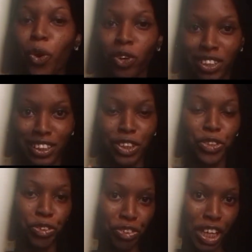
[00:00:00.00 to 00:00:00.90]

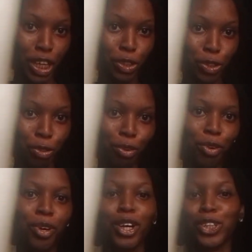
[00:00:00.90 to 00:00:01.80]
content creator
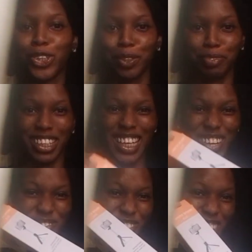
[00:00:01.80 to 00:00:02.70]
just
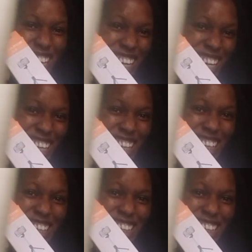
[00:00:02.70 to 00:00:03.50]
became real.